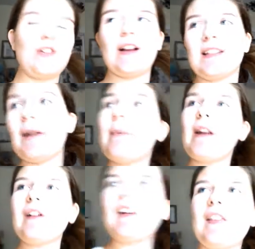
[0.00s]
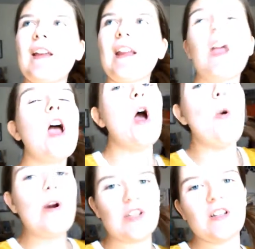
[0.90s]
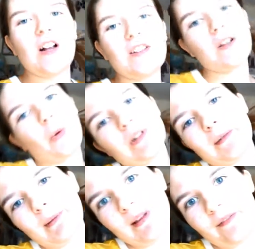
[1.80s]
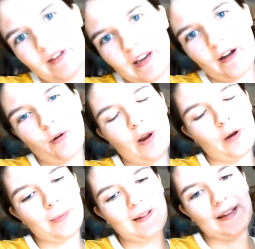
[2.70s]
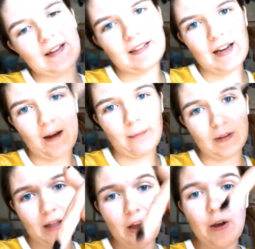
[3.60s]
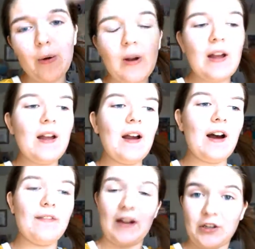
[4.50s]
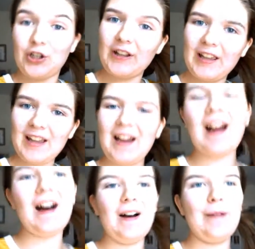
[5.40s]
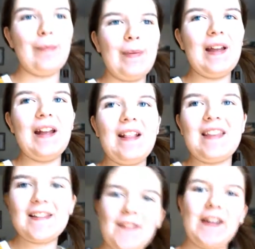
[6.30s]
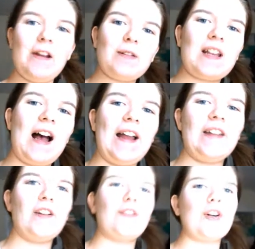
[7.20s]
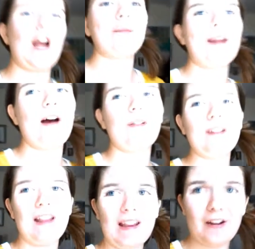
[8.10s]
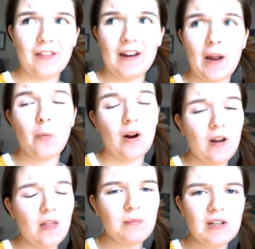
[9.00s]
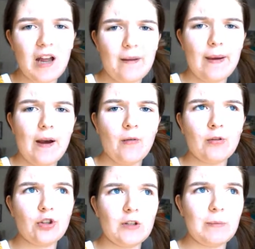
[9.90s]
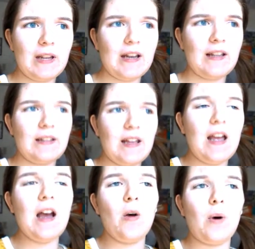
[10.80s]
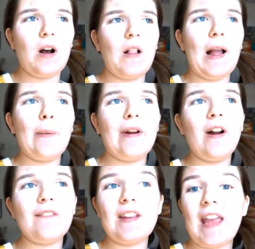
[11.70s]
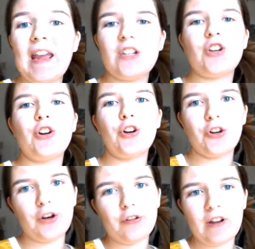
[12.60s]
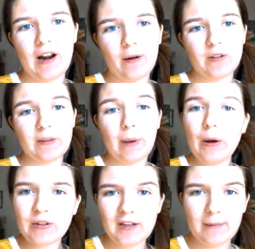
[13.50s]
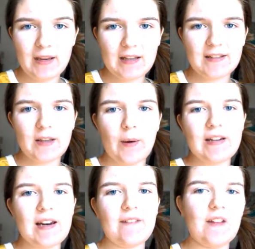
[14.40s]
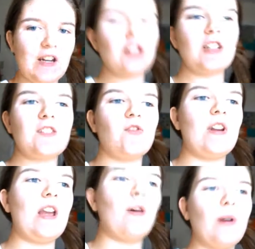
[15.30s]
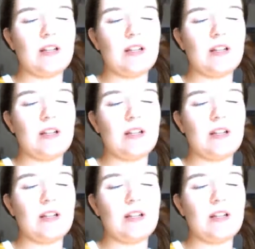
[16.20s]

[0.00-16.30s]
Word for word: dressed up and everything which is also going to be a video. It'll be linked down below eventually. Um, these videos kind of are coming out later than I wanted them to come out just because, well, I went on vacation earlier than I was supposed to be, so I didn't finish this video